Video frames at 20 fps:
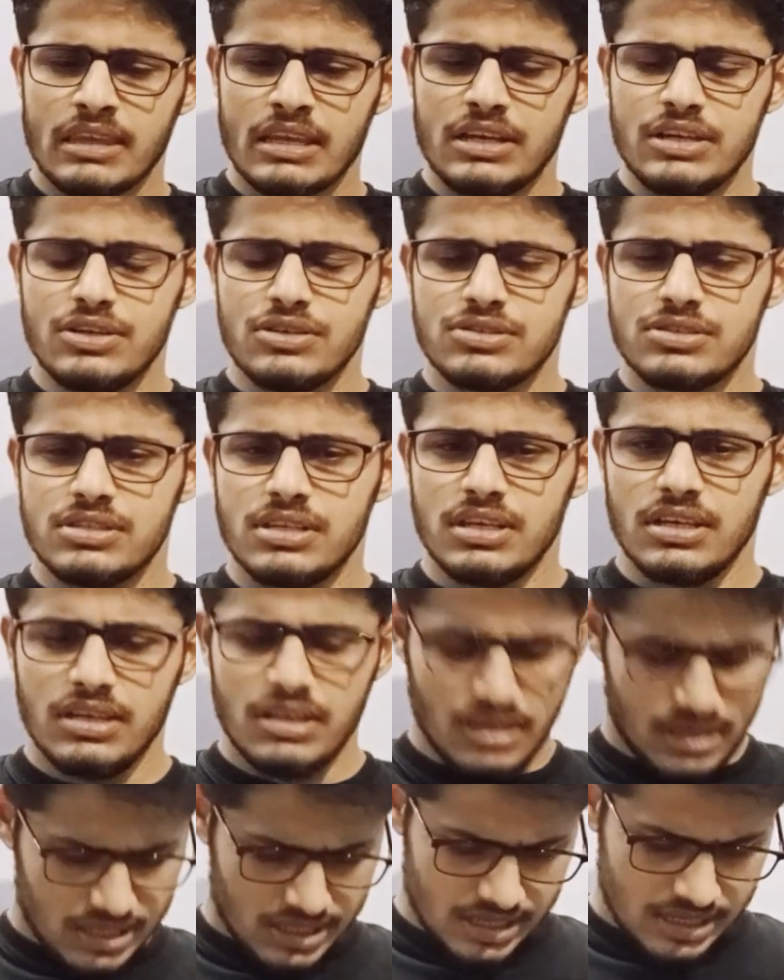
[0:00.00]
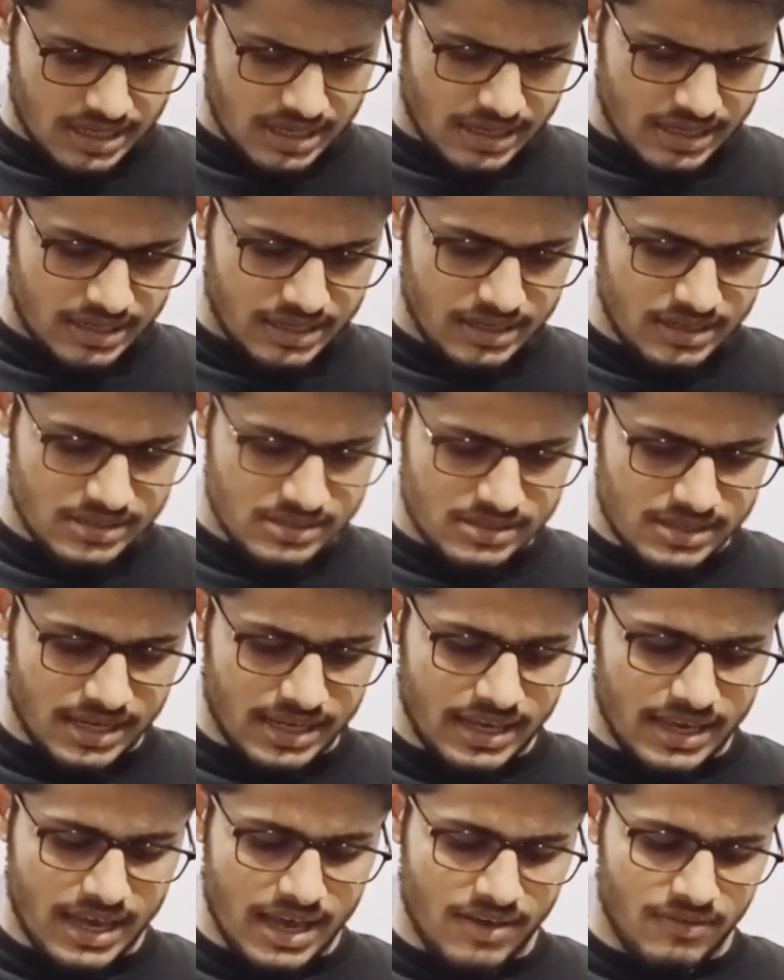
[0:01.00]
you see, here's I
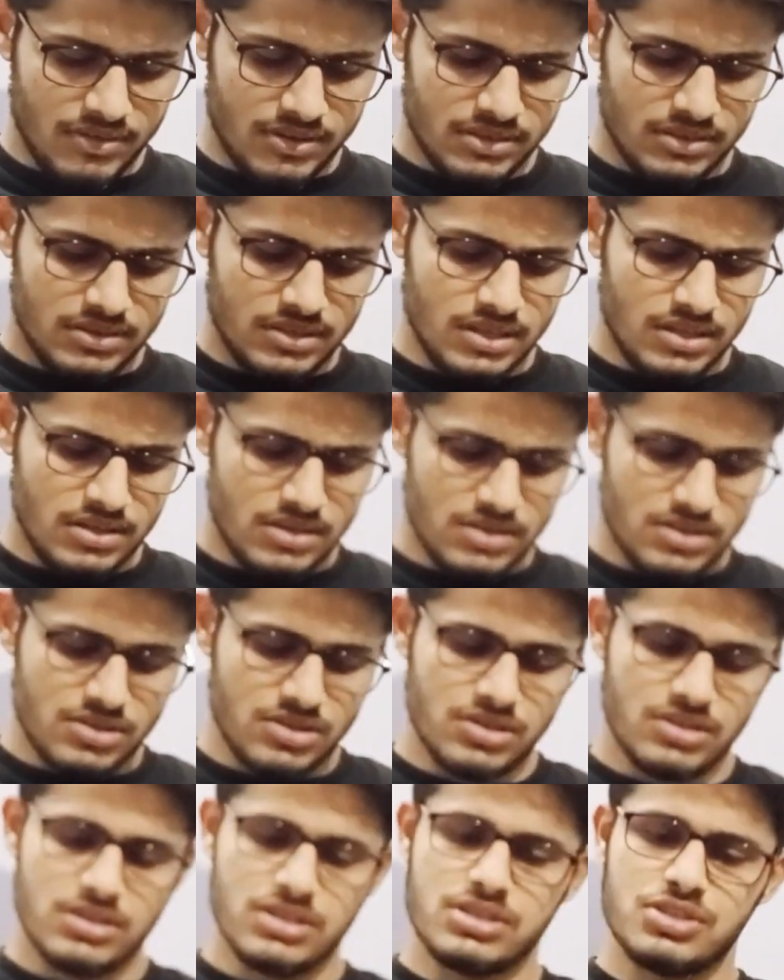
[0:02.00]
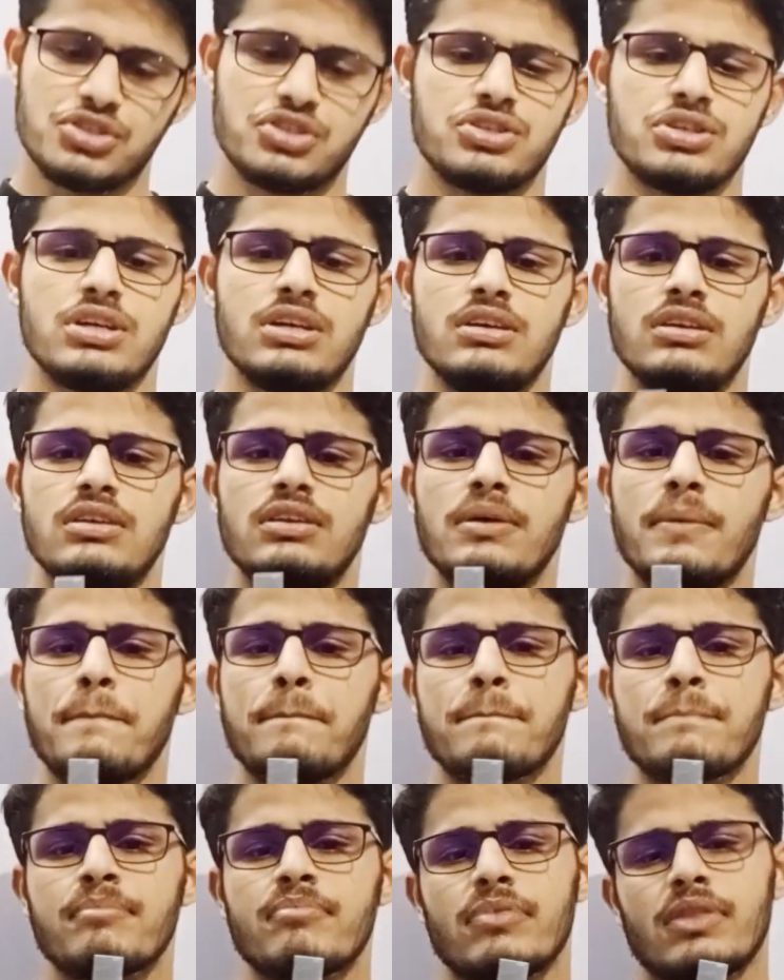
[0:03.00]
have a thin sheet.
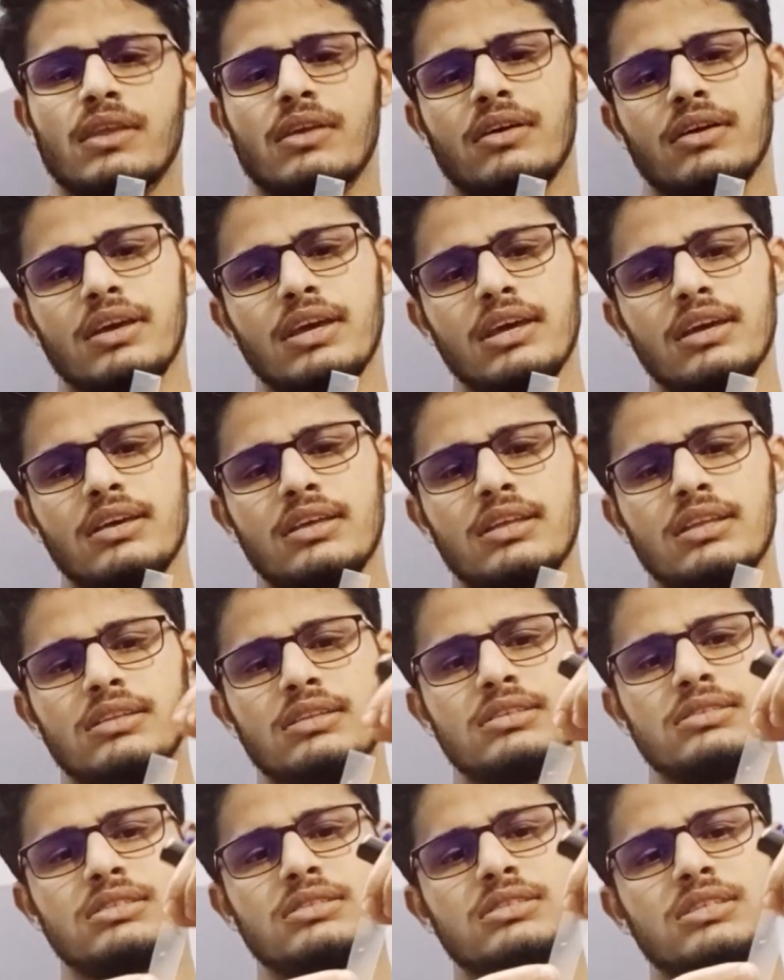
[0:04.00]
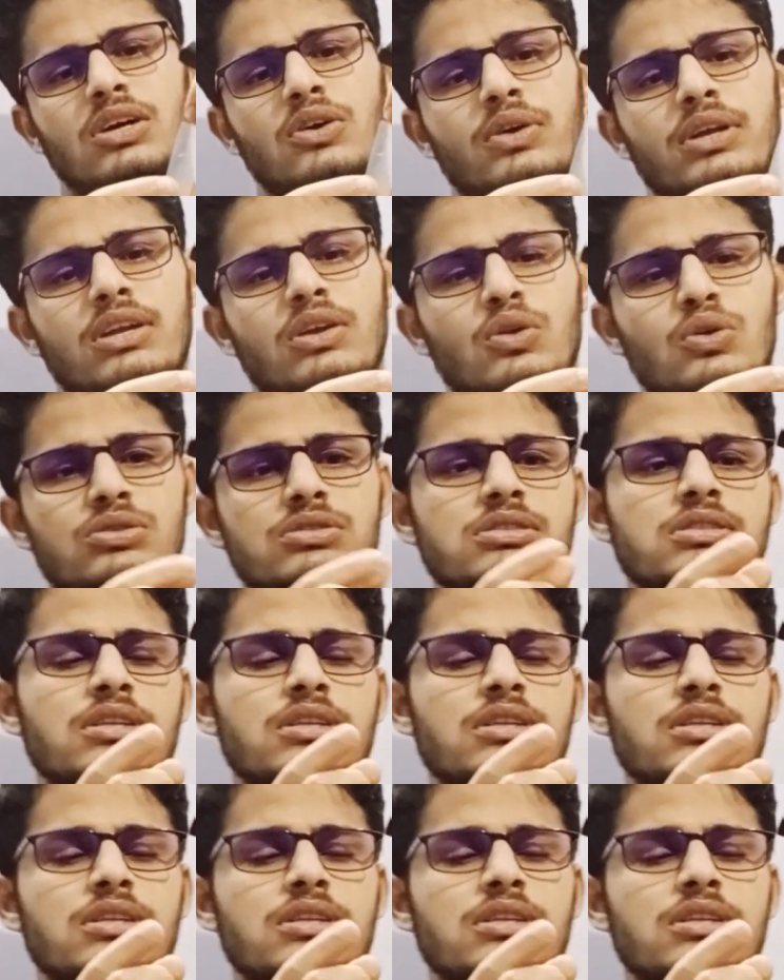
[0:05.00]
Okay, this is how it looks